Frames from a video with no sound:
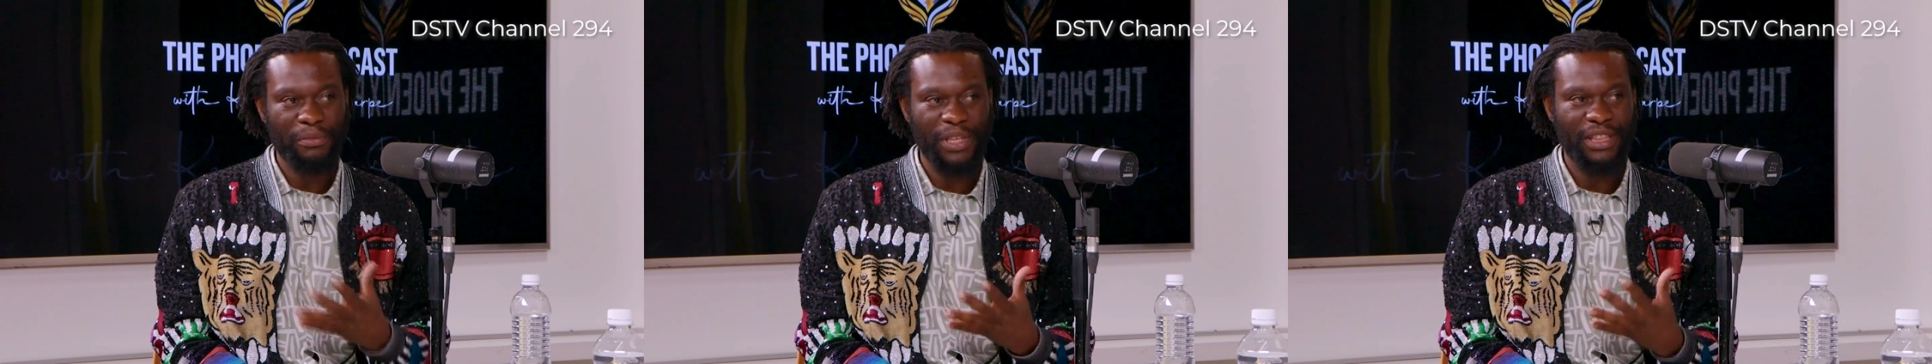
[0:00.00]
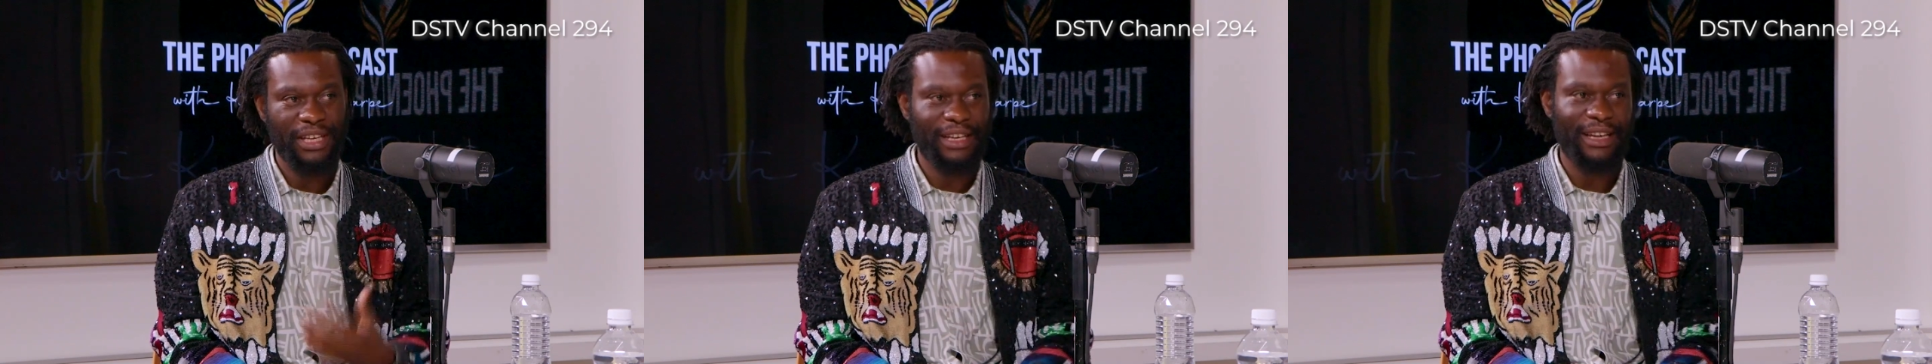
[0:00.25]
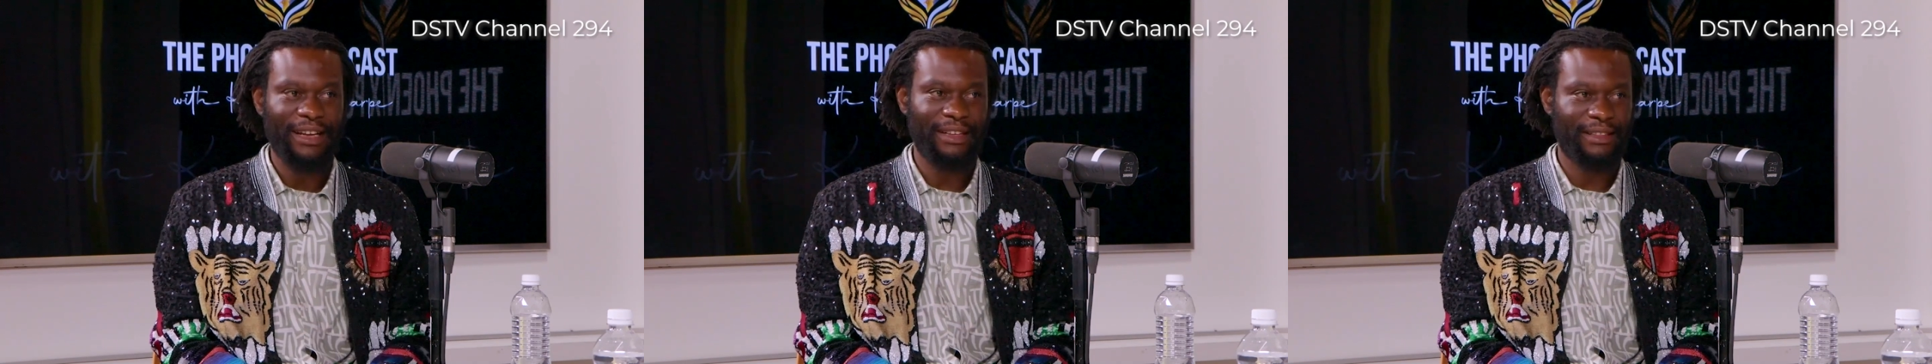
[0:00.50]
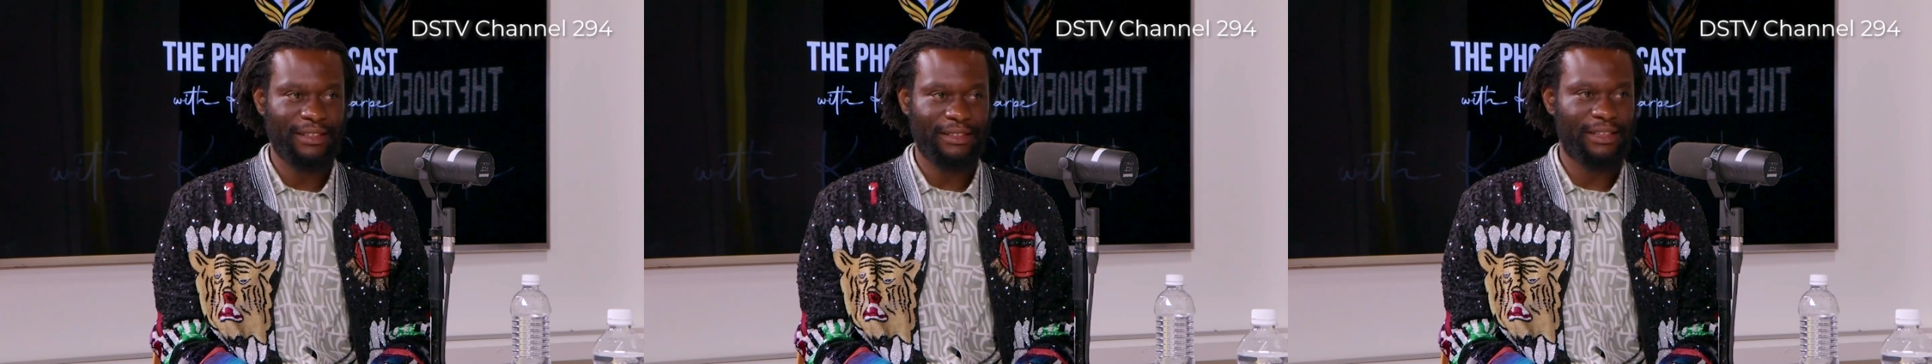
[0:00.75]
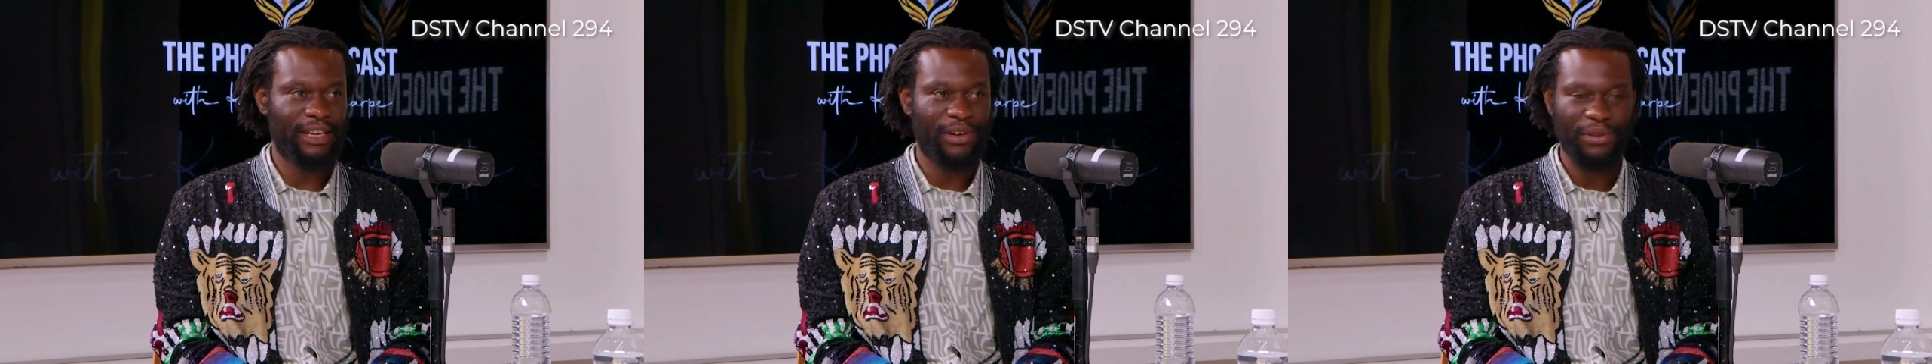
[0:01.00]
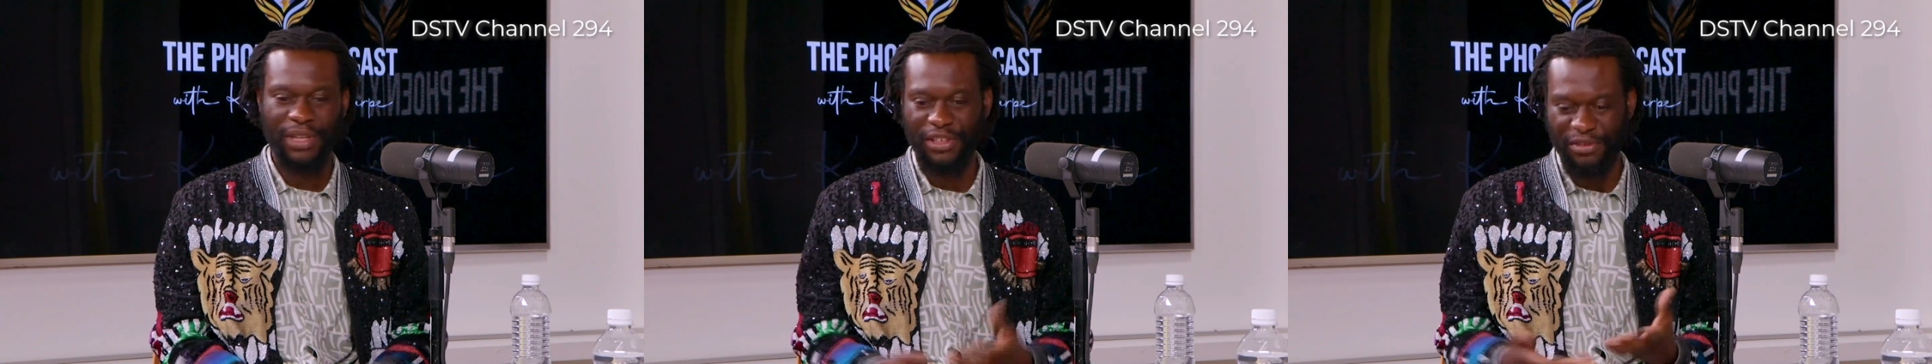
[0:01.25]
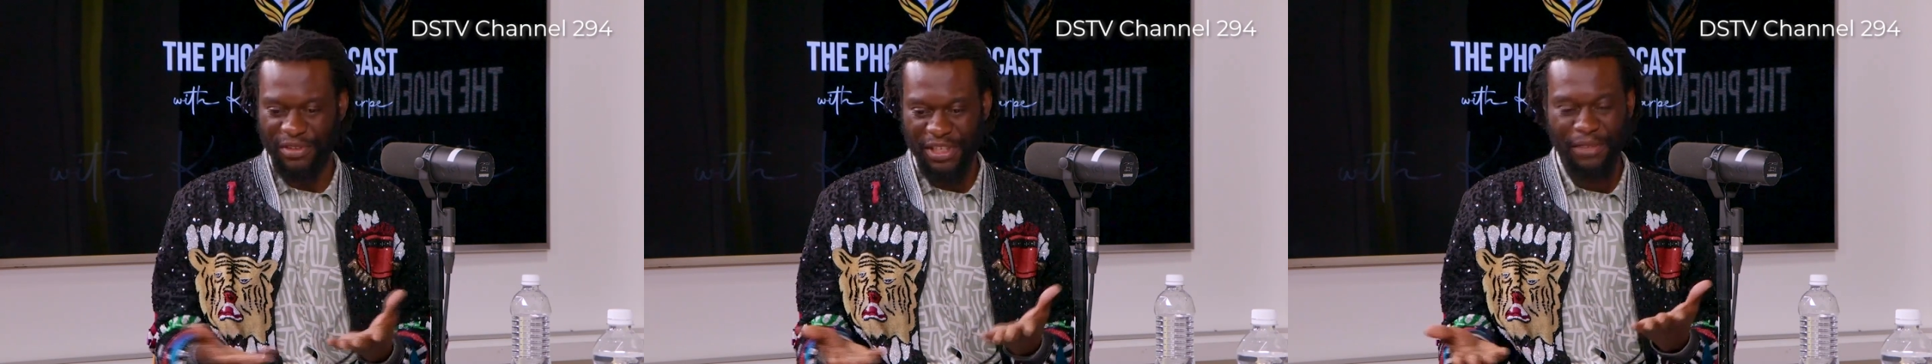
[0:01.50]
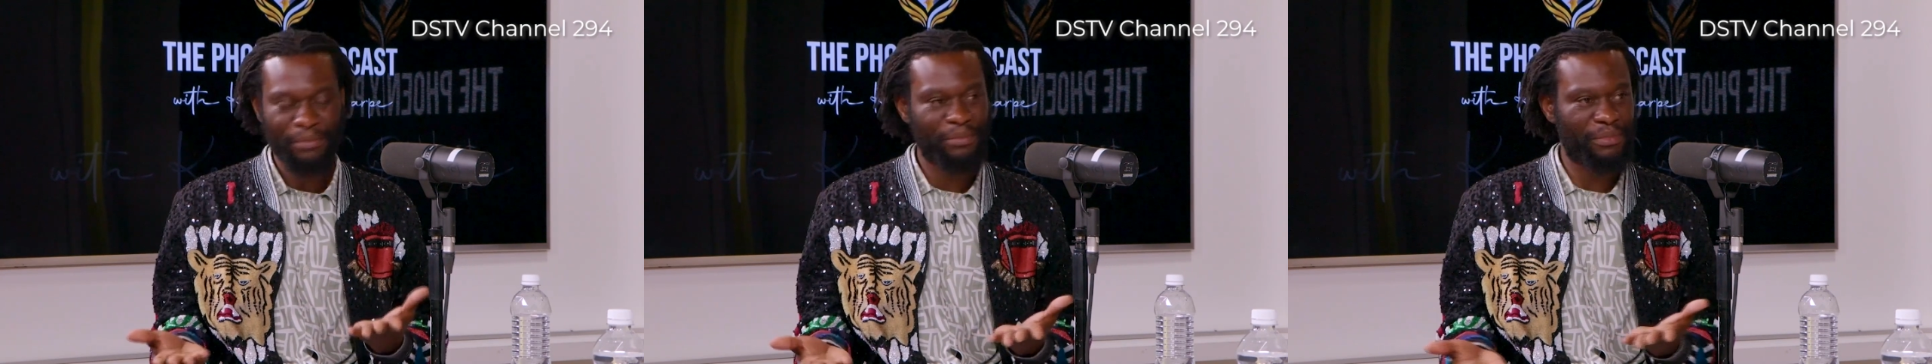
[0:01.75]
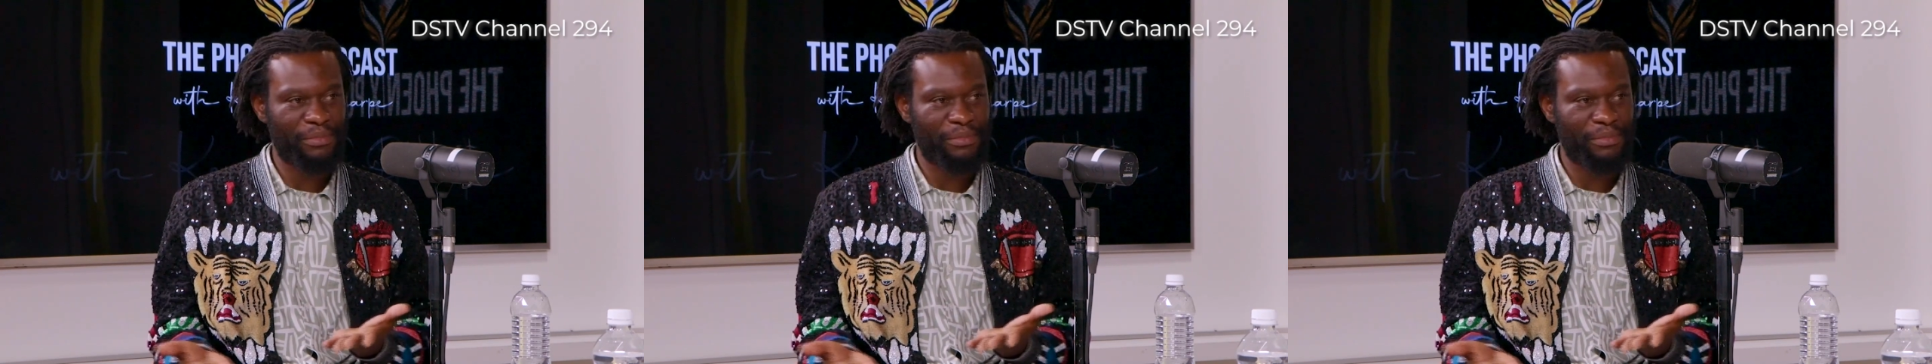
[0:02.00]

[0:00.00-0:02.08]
me that how can you keep